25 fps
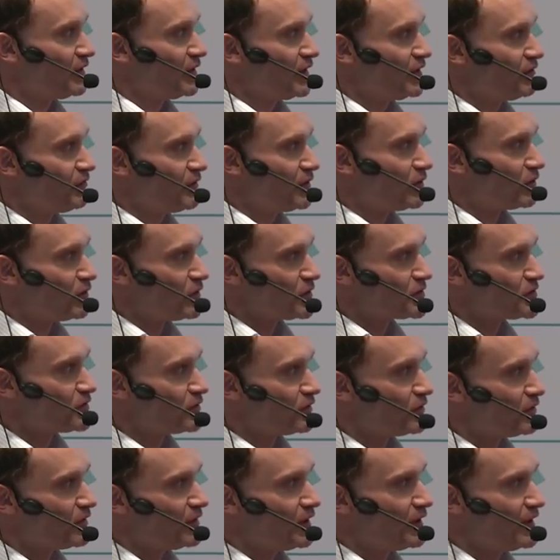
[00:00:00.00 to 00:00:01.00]
that we are
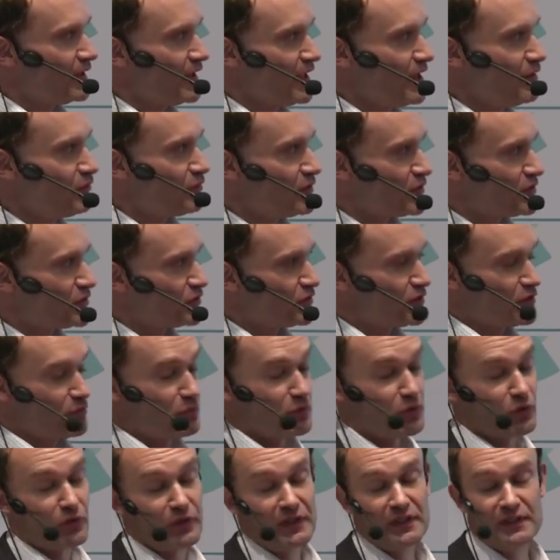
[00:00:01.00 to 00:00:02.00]
also able to
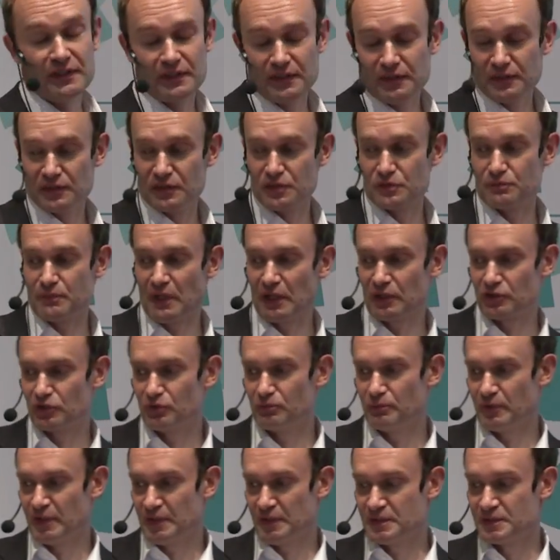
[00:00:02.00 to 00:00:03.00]
deploy it in the
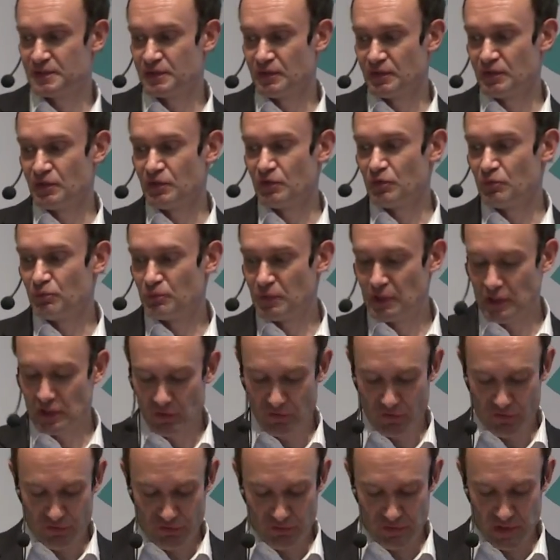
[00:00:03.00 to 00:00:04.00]
spectrum bands
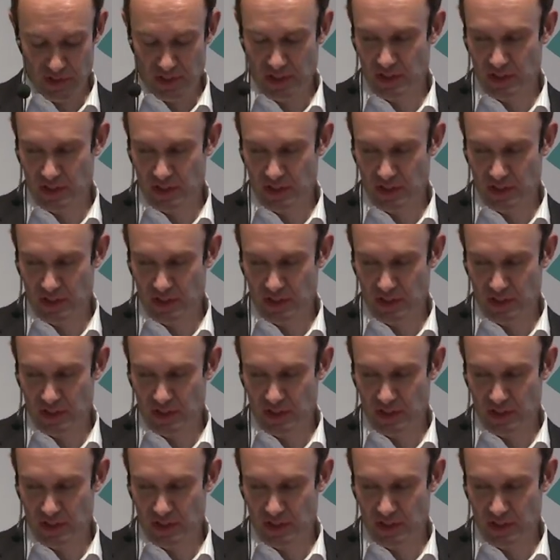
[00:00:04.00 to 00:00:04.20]
below 3